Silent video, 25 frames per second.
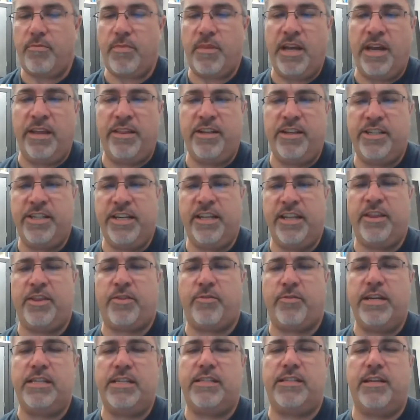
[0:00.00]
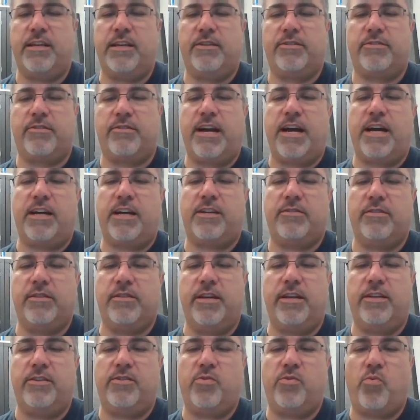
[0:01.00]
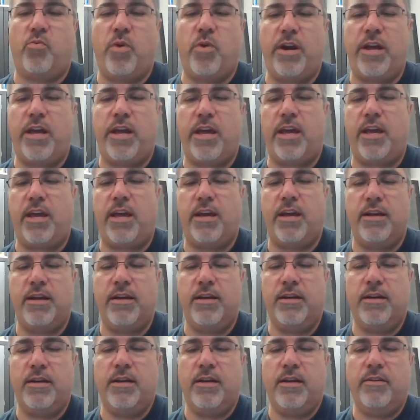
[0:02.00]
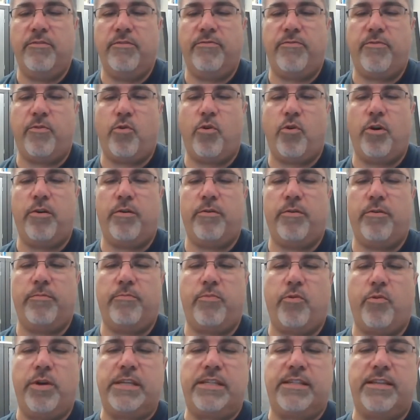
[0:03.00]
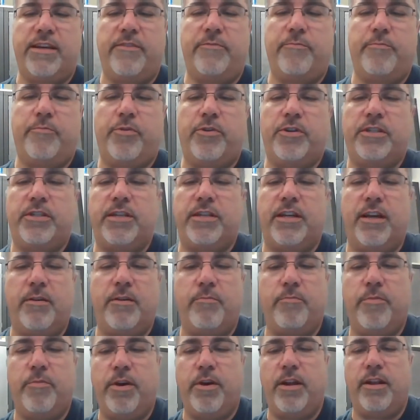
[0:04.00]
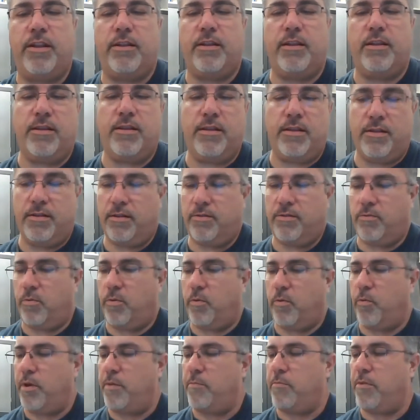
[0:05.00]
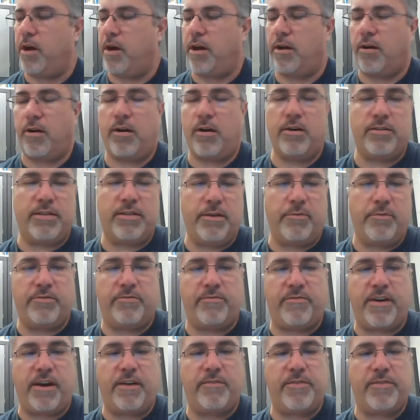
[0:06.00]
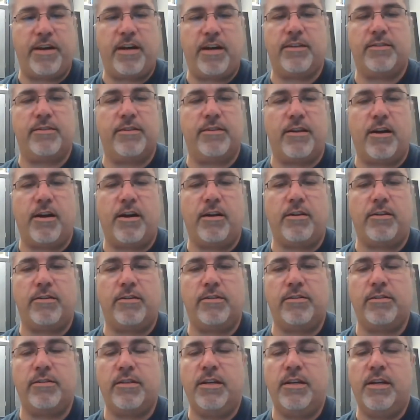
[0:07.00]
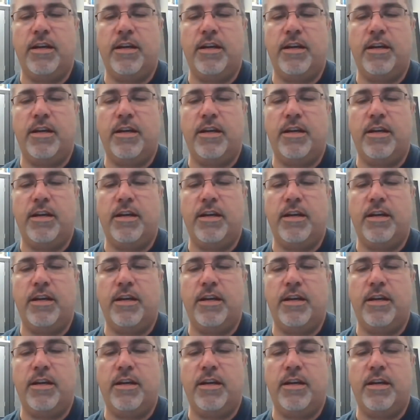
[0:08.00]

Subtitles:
and the Gen 3 cells are actually 24.7%. But when we bought ours, that was $5,000.